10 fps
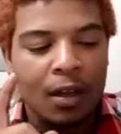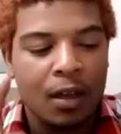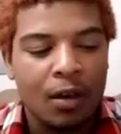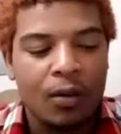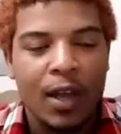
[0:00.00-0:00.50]

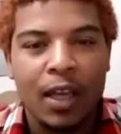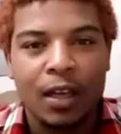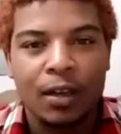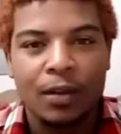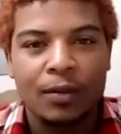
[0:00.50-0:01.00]

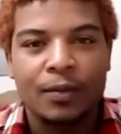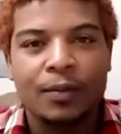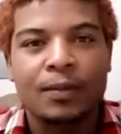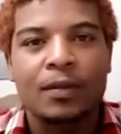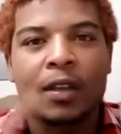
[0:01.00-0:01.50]
Oregano.
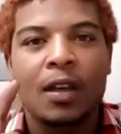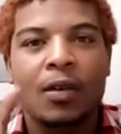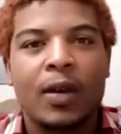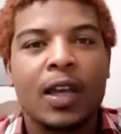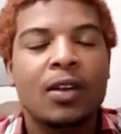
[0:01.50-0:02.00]

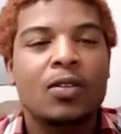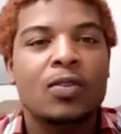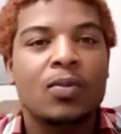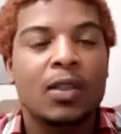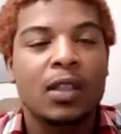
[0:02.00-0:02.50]
Oregano
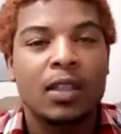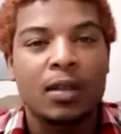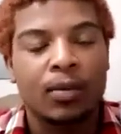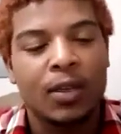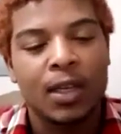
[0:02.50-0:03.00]
is really
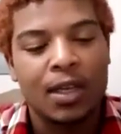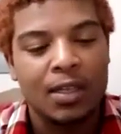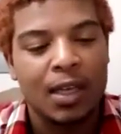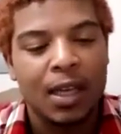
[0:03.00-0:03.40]
good because